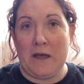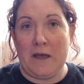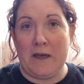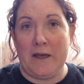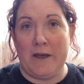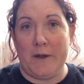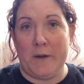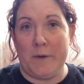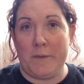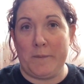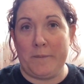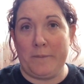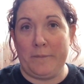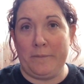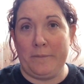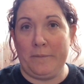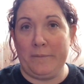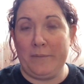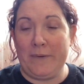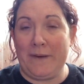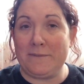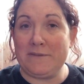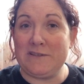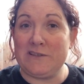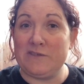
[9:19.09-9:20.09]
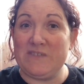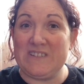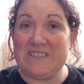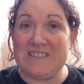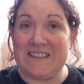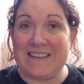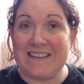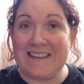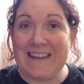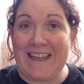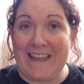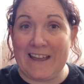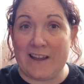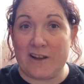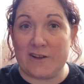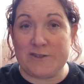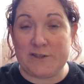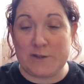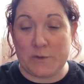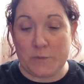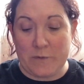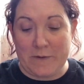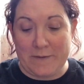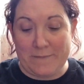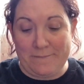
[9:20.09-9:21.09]
Perhaps there is a knack
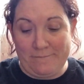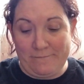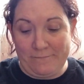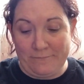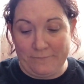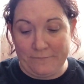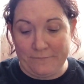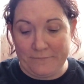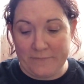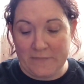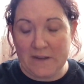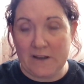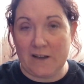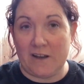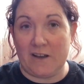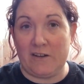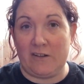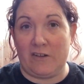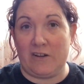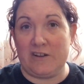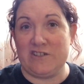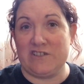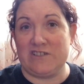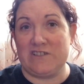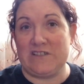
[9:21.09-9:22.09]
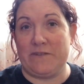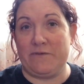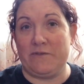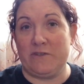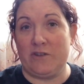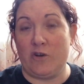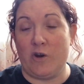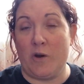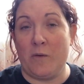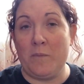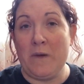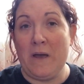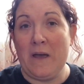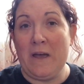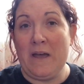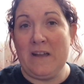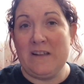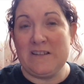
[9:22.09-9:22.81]
to them and I just haven't got...